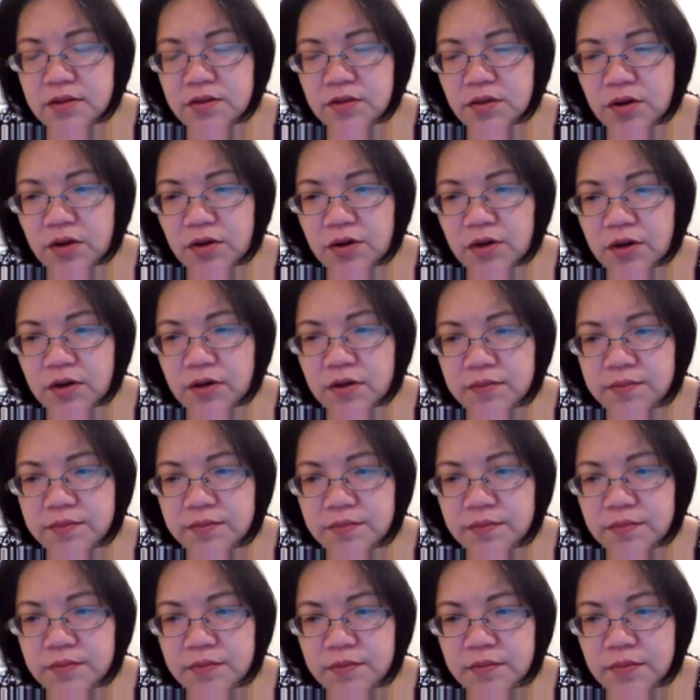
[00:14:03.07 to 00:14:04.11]

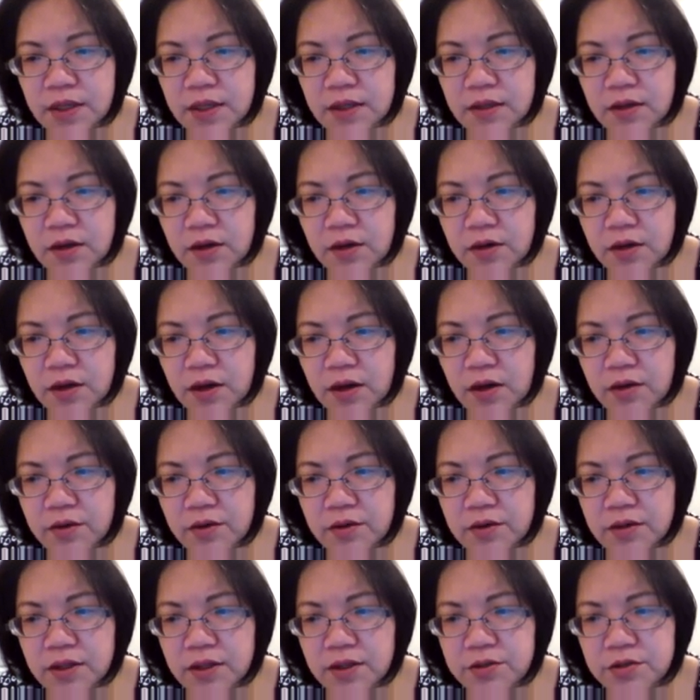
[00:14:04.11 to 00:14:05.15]
in our
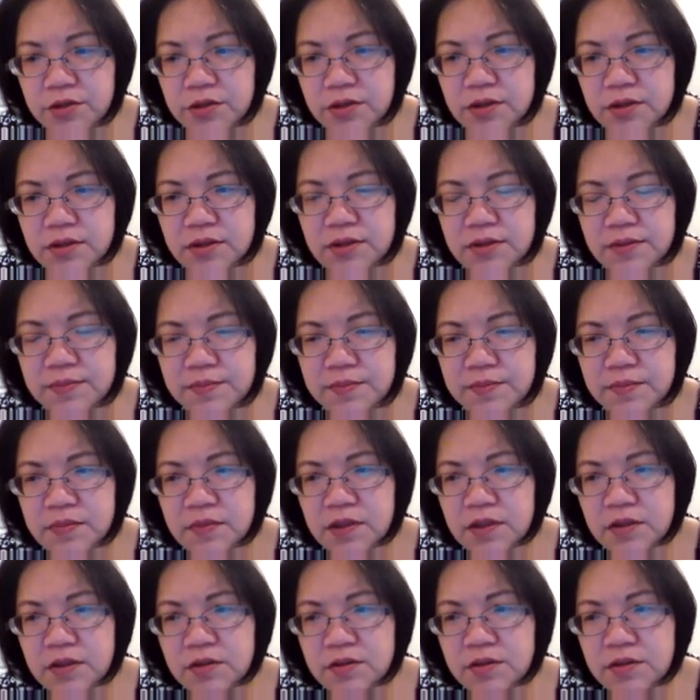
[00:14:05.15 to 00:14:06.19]
calculations.
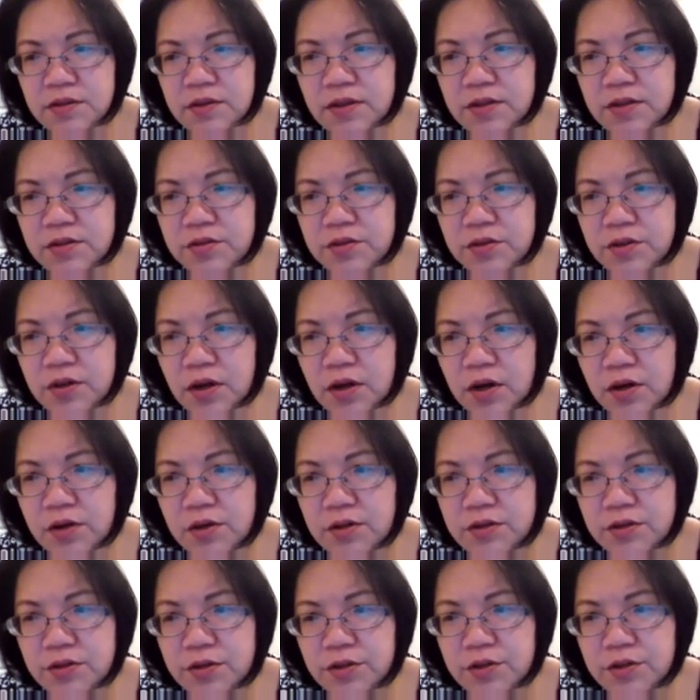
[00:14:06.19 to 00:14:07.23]
So these are
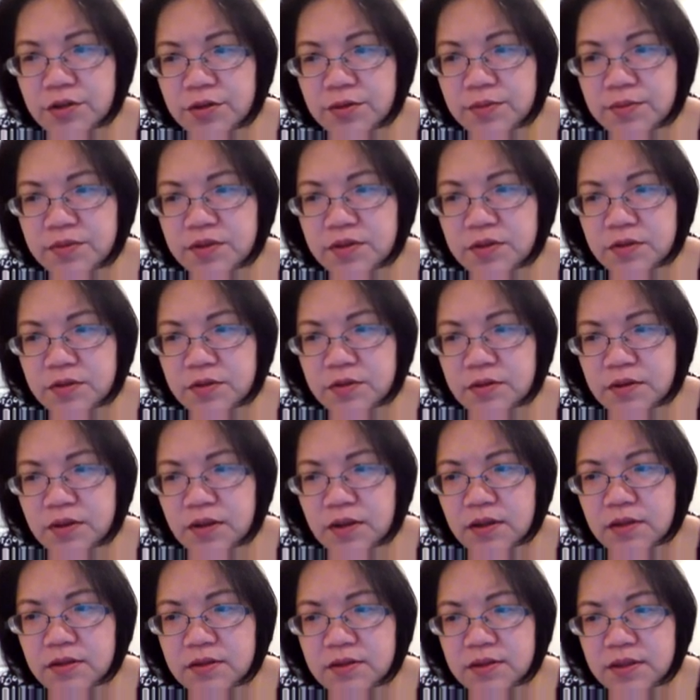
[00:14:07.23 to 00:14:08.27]
our terms
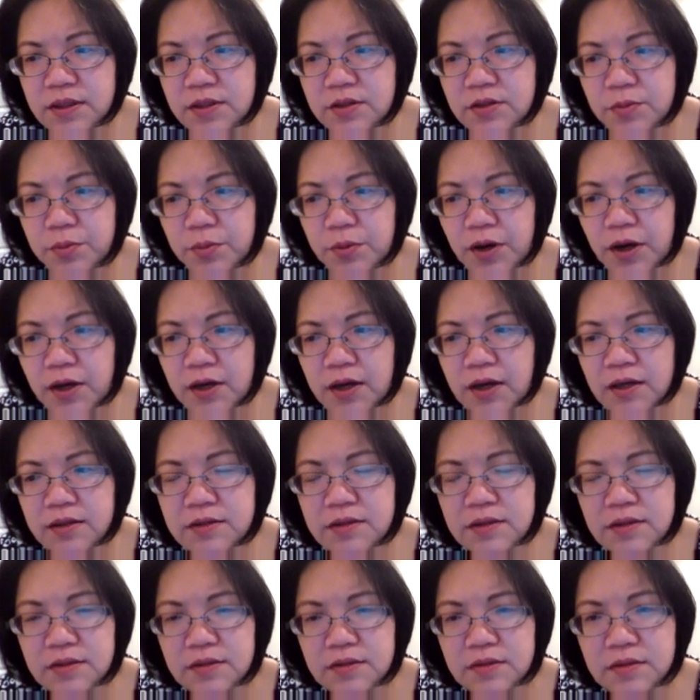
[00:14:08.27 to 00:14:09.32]
as inner
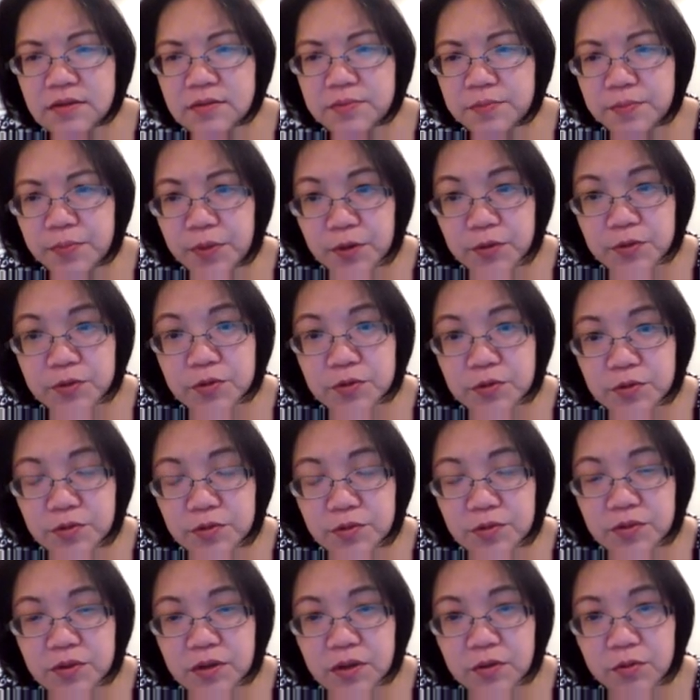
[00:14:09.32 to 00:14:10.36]
products as opposed
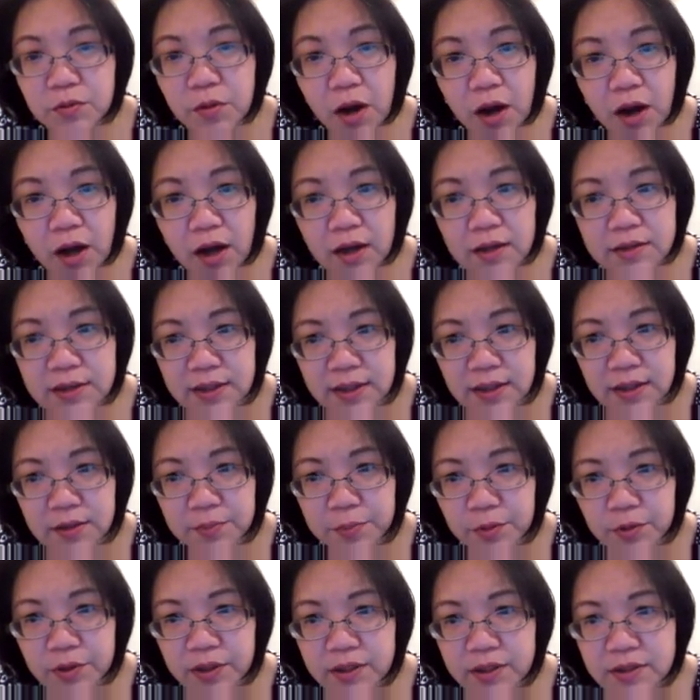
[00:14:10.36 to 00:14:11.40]
to the raw data
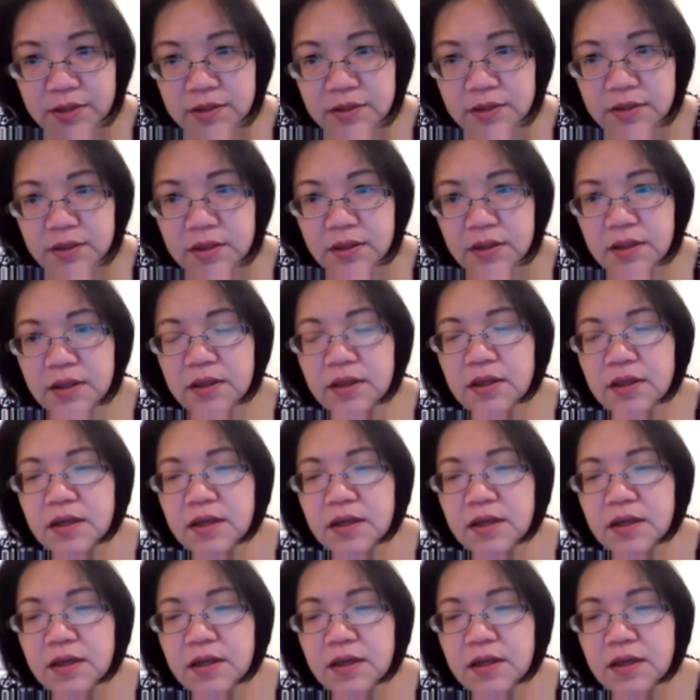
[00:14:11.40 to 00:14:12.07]
points.